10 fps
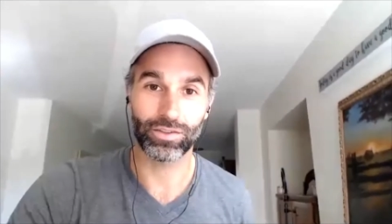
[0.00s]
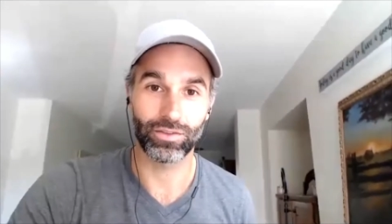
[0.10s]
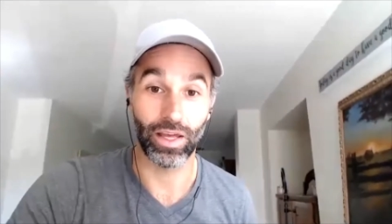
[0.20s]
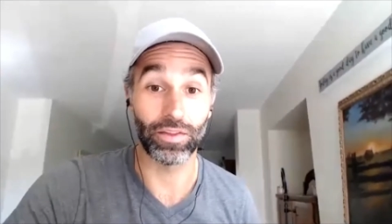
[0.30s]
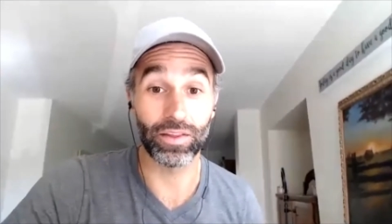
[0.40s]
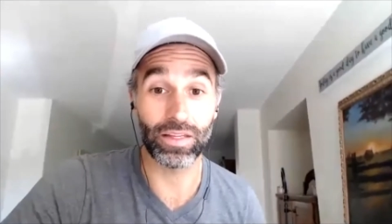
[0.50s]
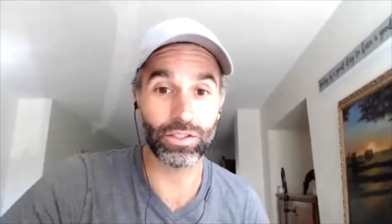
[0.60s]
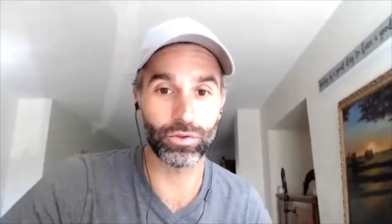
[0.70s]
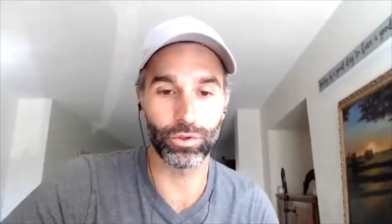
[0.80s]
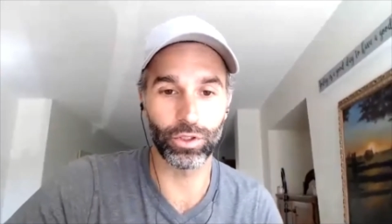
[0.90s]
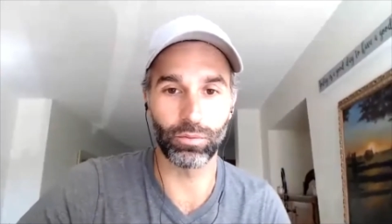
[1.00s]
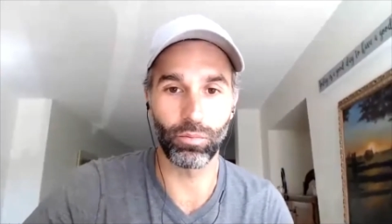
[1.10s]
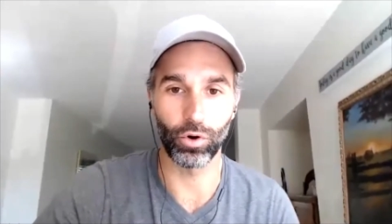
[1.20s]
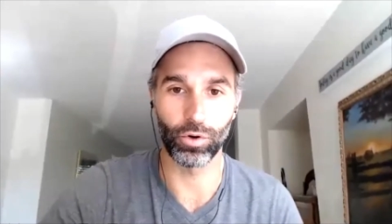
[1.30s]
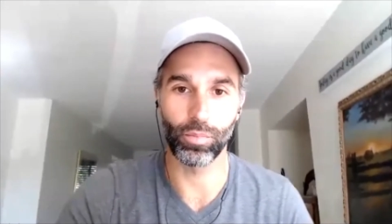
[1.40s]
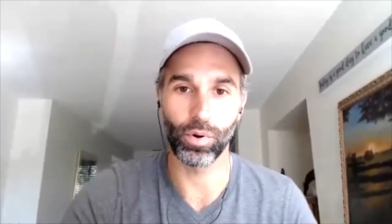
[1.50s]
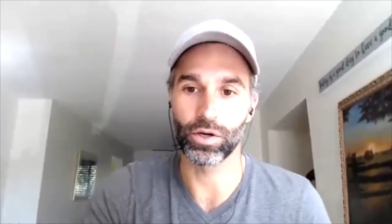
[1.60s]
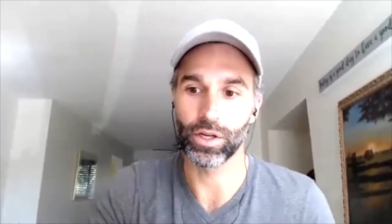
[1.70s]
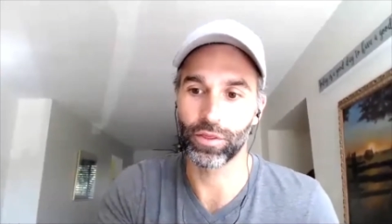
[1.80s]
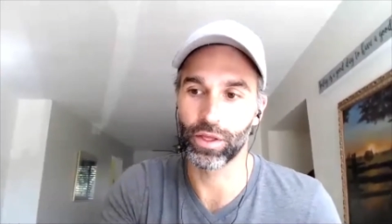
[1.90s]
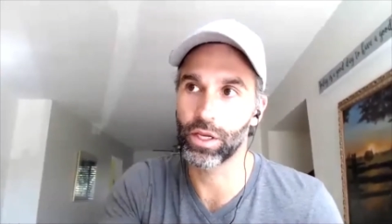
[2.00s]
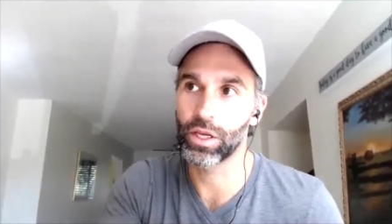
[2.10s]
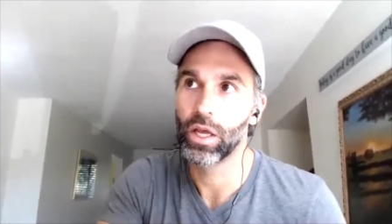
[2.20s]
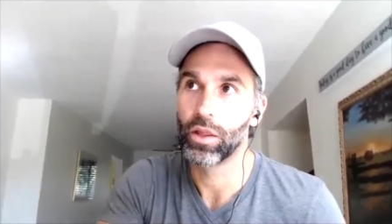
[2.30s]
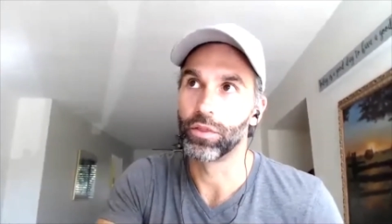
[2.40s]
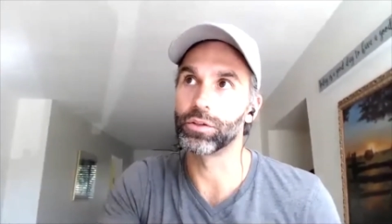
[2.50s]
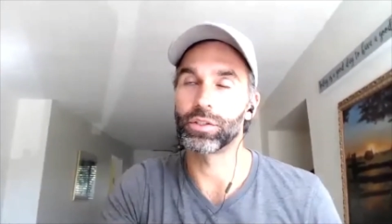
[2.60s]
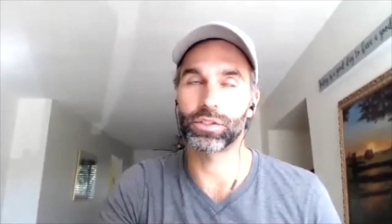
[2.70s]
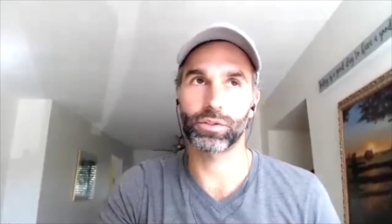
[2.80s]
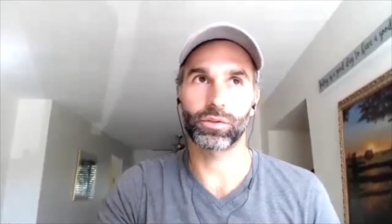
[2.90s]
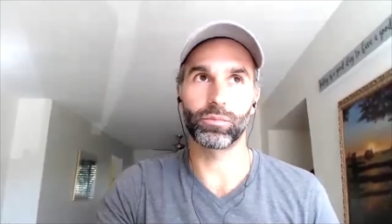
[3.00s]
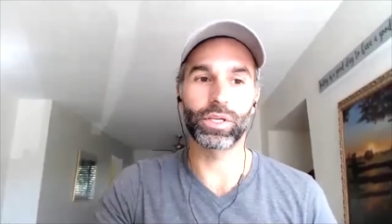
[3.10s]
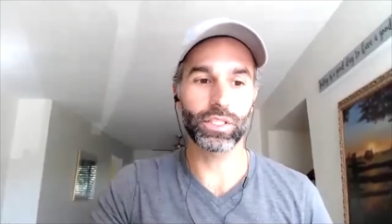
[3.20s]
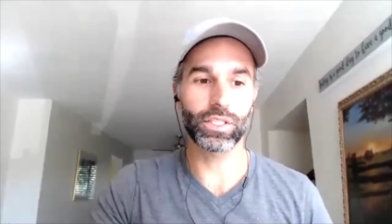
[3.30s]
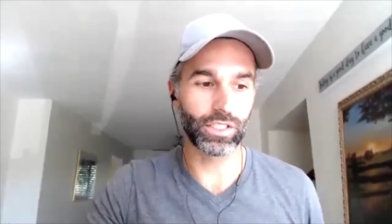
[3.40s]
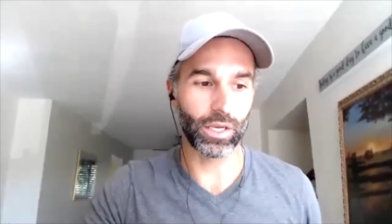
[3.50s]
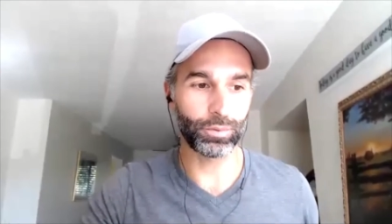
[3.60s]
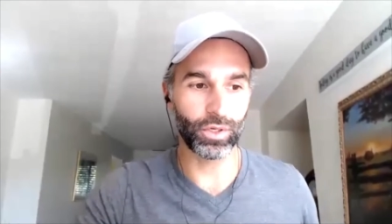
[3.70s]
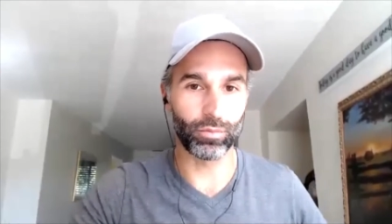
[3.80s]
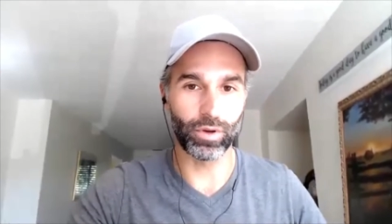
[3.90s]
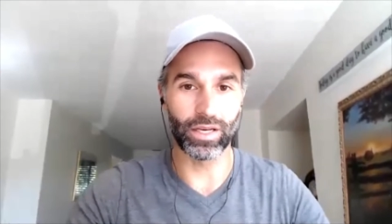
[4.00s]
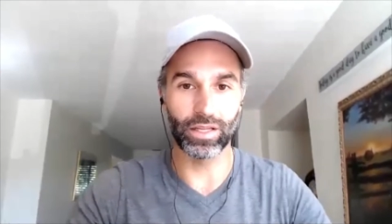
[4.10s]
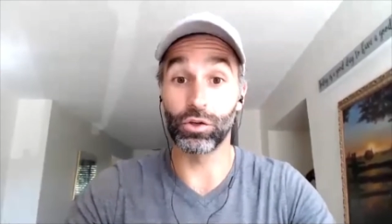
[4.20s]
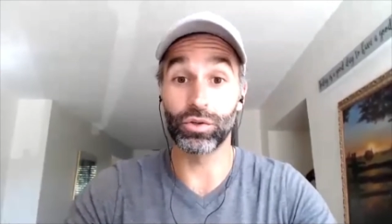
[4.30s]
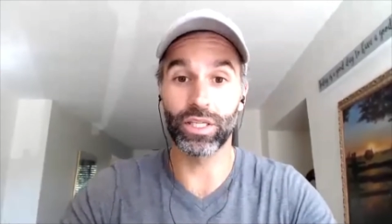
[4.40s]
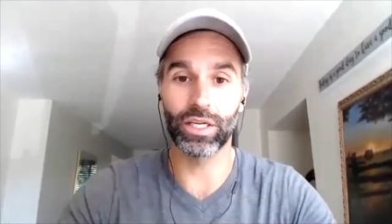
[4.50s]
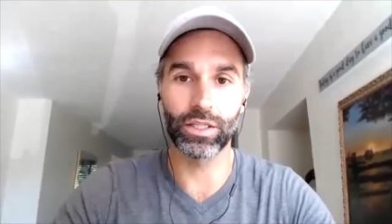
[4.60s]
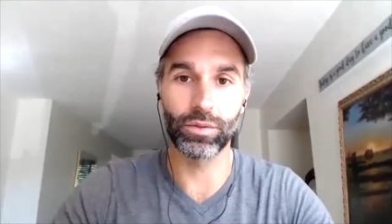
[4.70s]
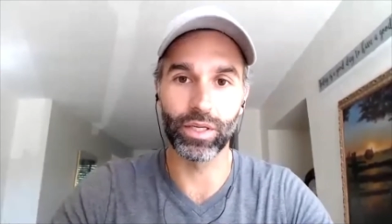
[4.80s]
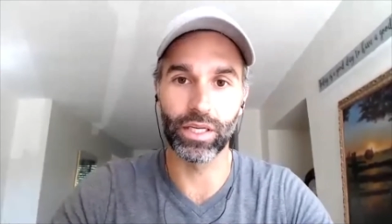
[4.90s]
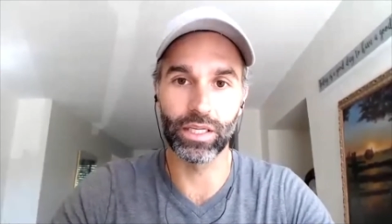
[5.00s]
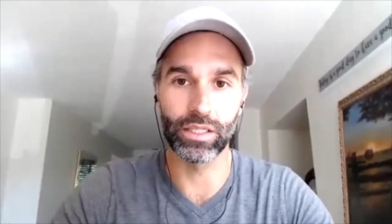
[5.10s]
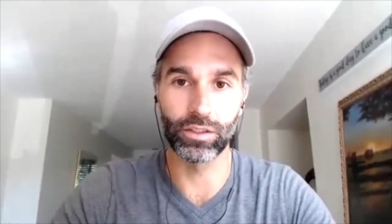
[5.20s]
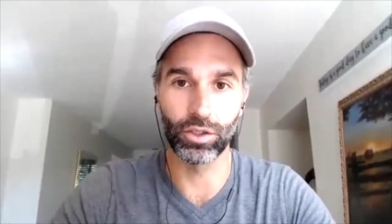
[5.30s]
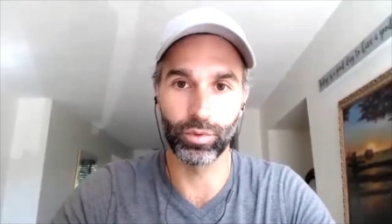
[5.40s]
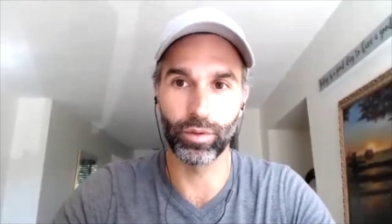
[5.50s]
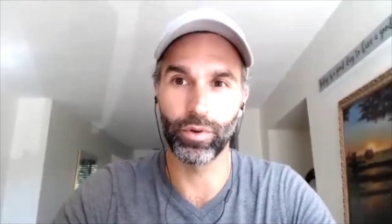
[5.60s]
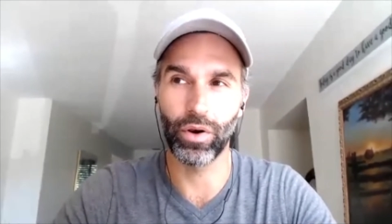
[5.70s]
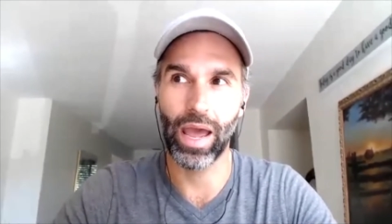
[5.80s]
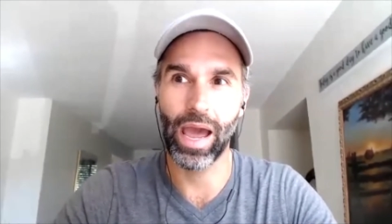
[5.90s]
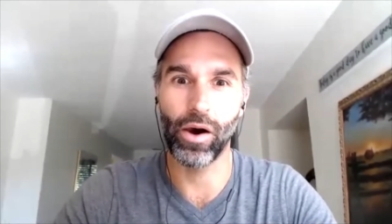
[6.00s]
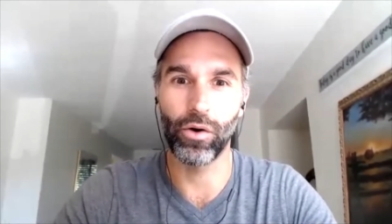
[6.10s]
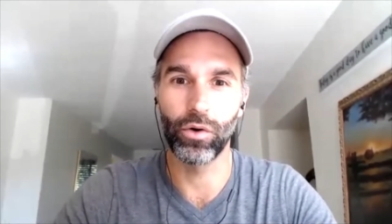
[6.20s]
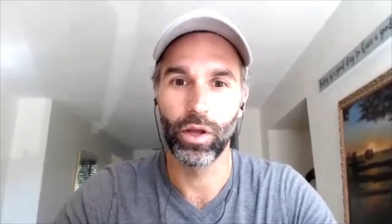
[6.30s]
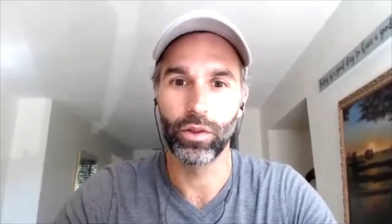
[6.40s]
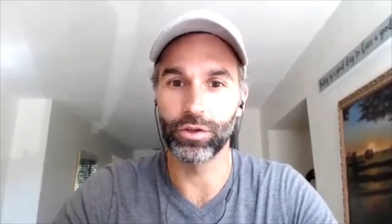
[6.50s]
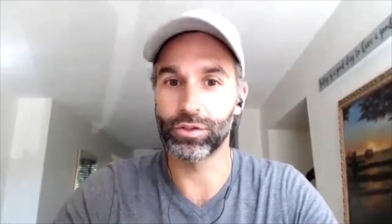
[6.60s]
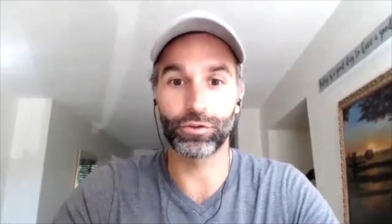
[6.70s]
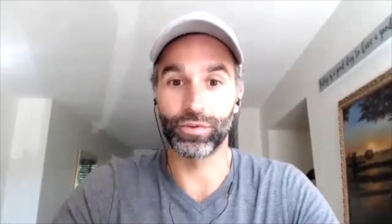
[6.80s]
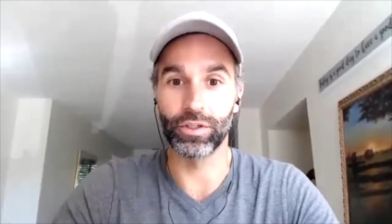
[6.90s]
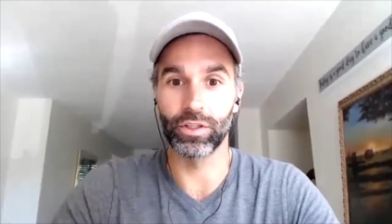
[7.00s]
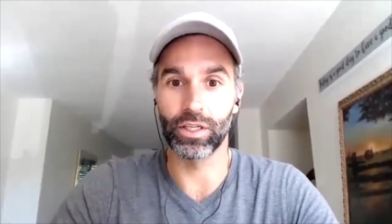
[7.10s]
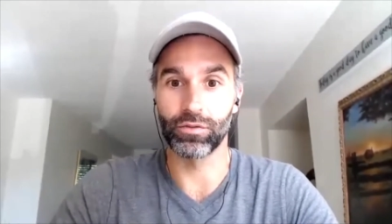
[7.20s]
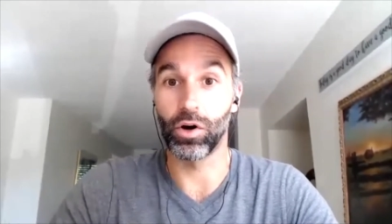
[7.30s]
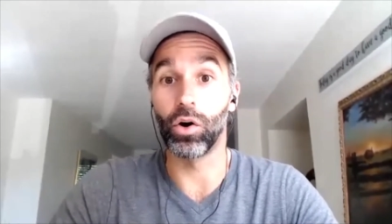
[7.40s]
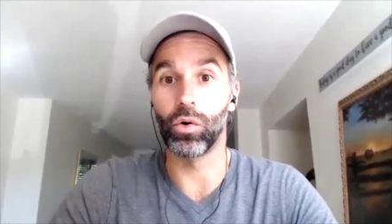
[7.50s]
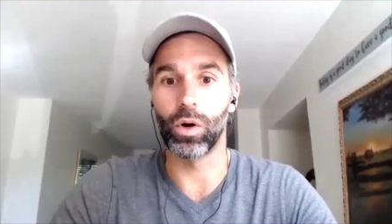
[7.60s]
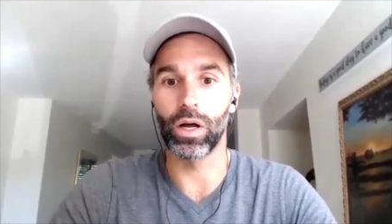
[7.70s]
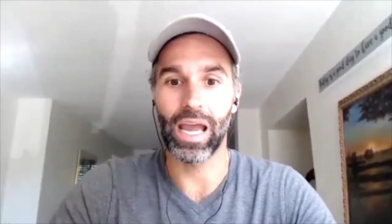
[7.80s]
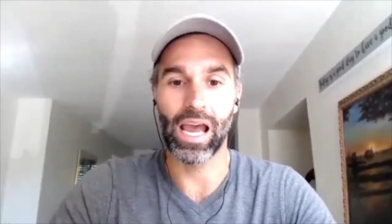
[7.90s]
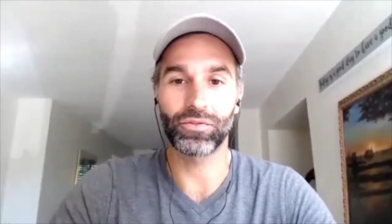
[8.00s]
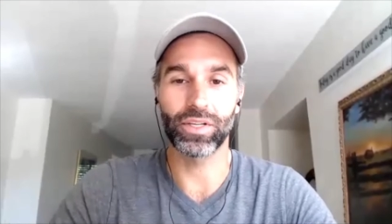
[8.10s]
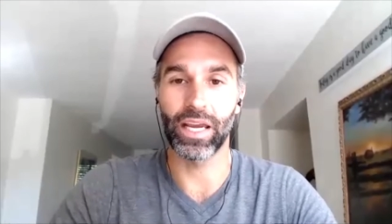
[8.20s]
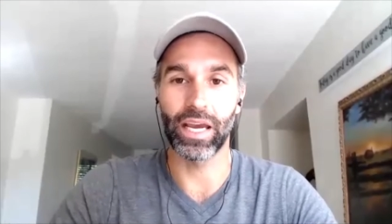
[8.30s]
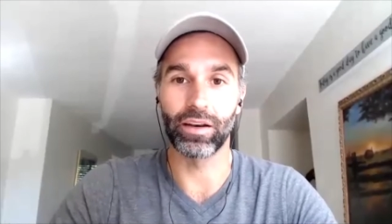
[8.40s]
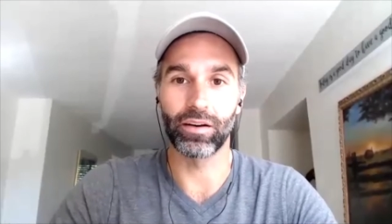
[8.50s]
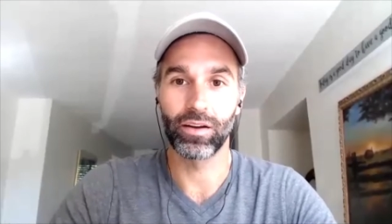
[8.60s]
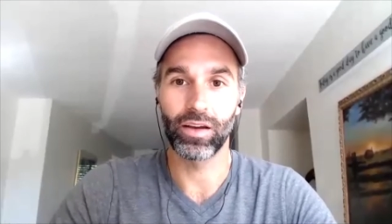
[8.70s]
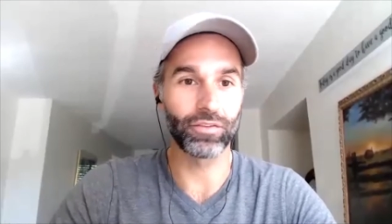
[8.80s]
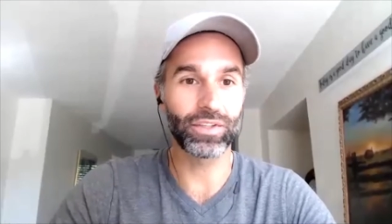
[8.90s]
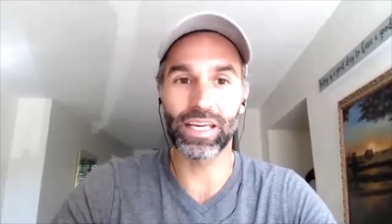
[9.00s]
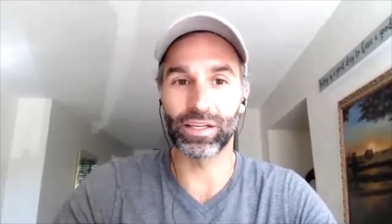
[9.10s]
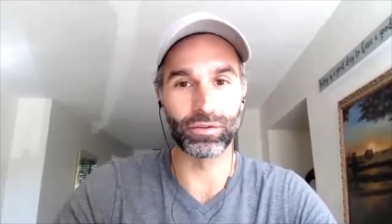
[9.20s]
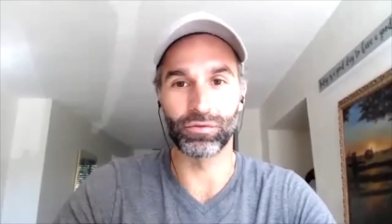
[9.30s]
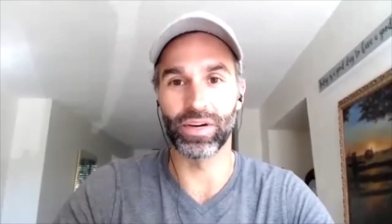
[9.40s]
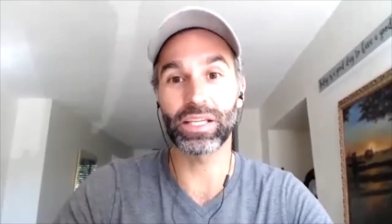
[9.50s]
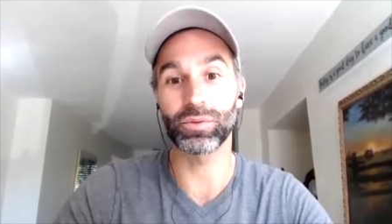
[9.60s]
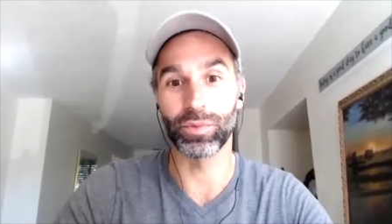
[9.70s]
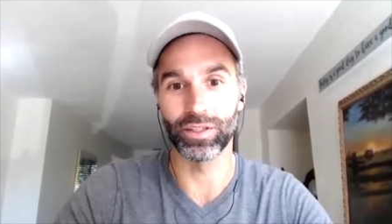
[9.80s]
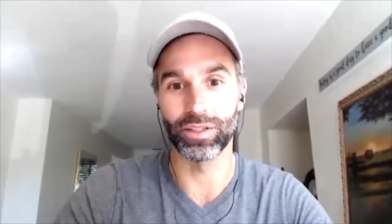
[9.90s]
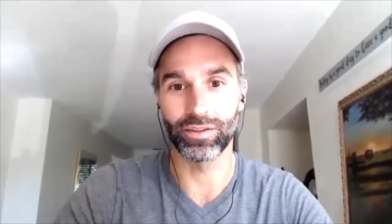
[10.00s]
I think that's a really important part. I think there's this misconception about, you said it at the beginning a little bit, about how there's this feeling of, oh, well, I have to get an investment